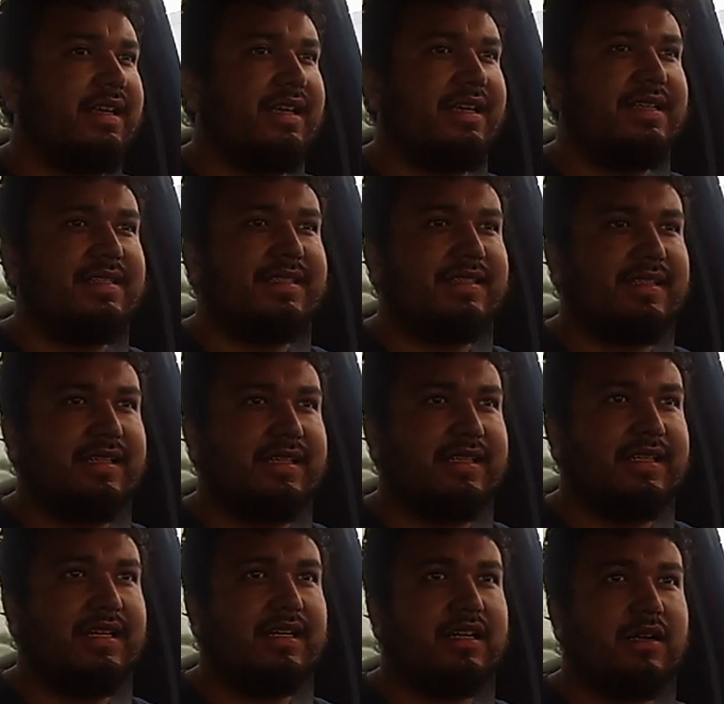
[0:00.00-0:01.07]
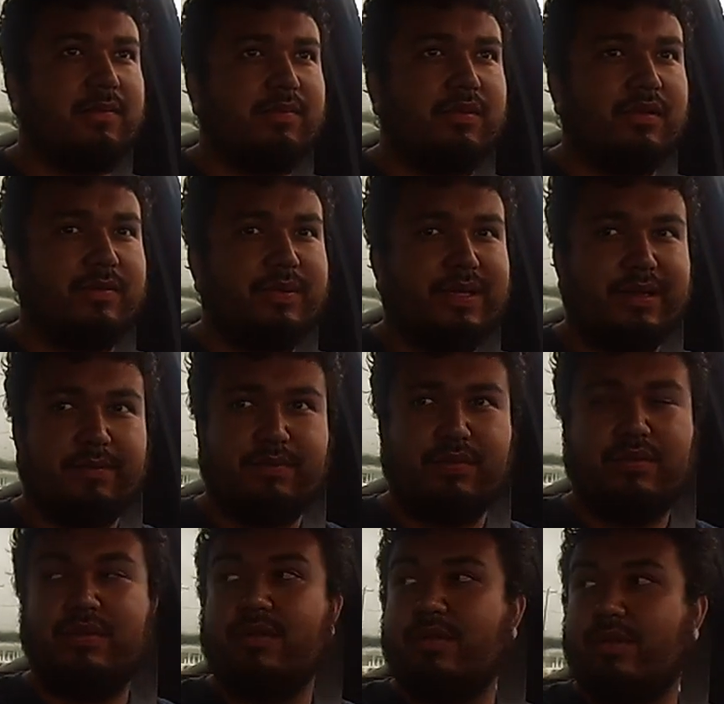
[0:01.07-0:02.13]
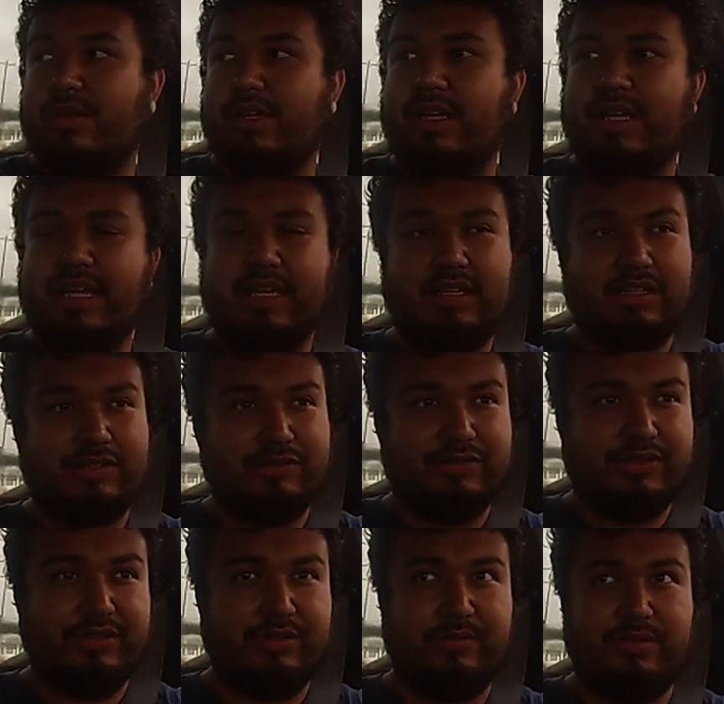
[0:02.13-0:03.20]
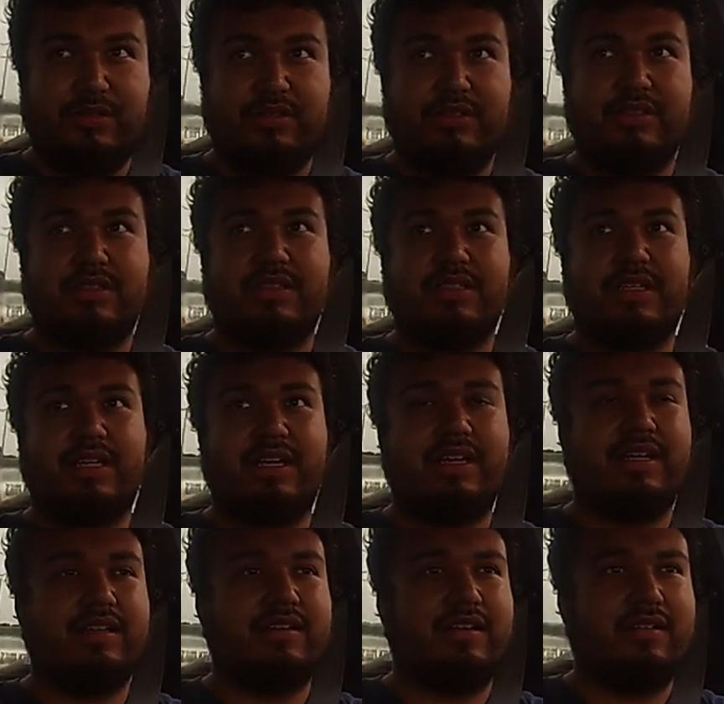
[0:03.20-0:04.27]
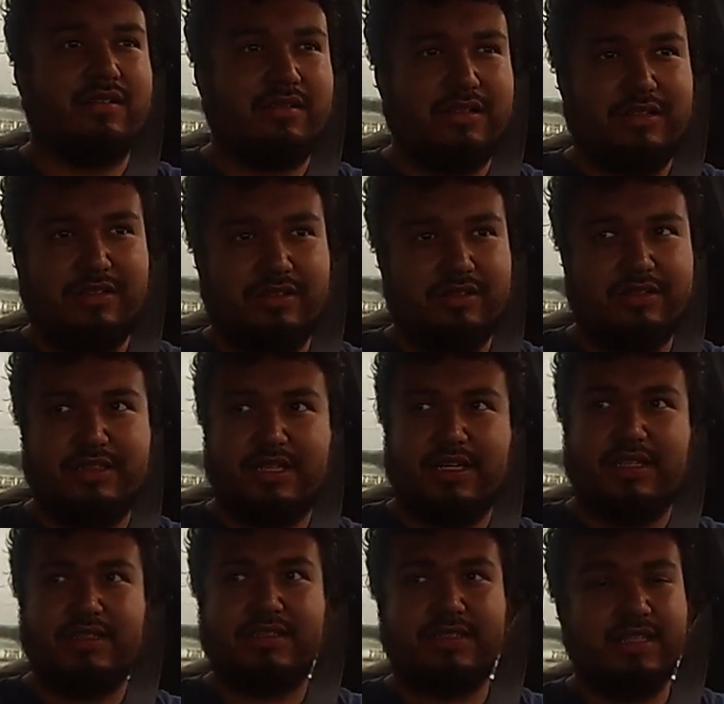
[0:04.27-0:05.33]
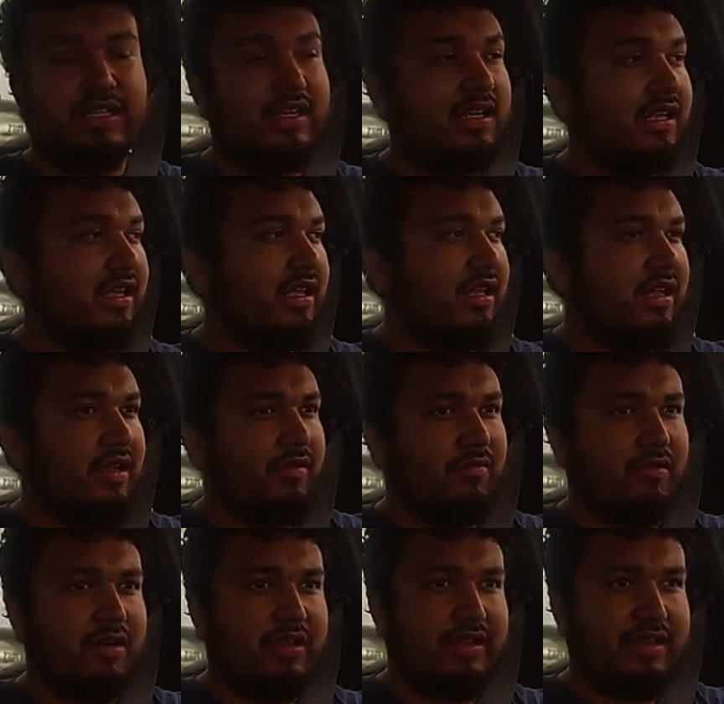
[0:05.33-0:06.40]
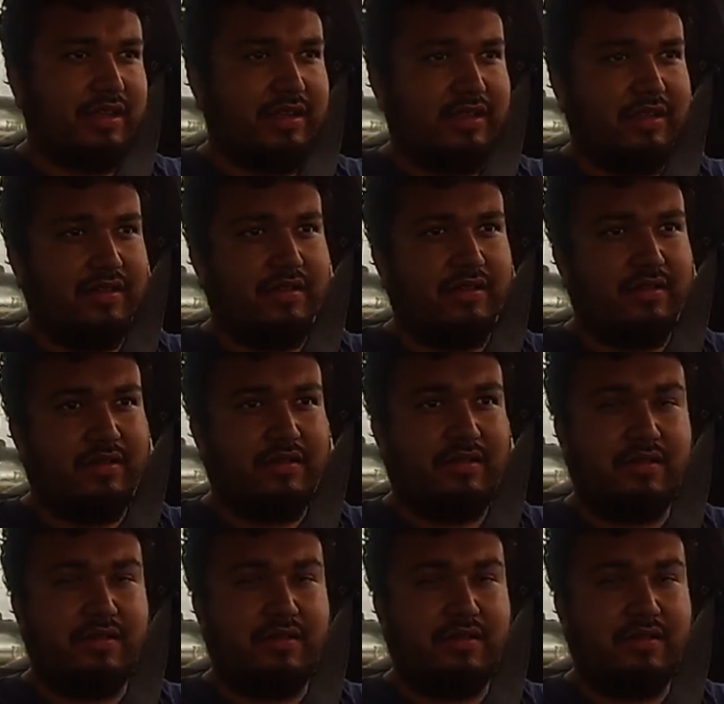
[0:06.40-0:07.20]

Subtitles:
and seen a couple of people and YouTubers and on other sites where the